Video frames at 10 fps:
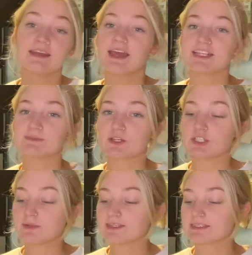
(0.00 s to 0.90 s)
especially
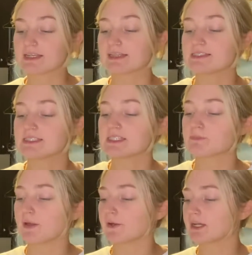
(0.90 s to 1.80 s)
because like this
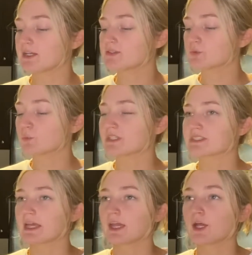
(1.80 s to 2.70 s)
asparagus was
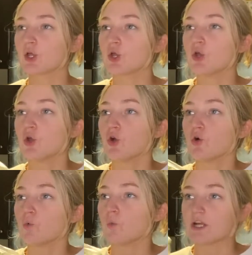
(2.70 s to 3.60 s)
like
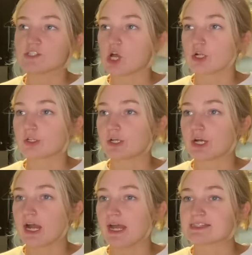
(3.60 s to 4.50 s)

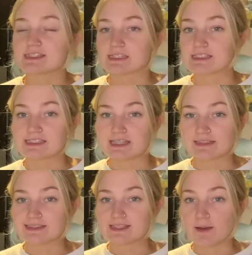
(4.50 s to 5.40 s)

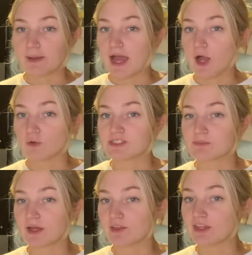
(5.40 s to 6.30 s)
$1.60 a pound,
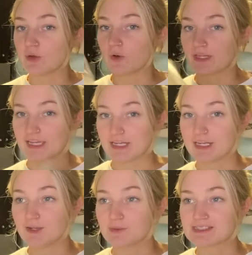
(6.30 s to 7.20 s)
but the
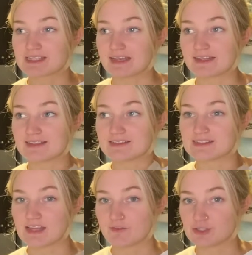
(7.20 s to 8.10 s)
organic was like
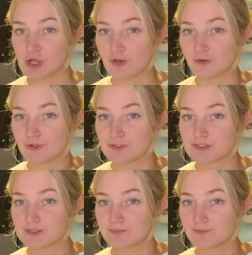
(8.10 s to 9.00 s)
$7.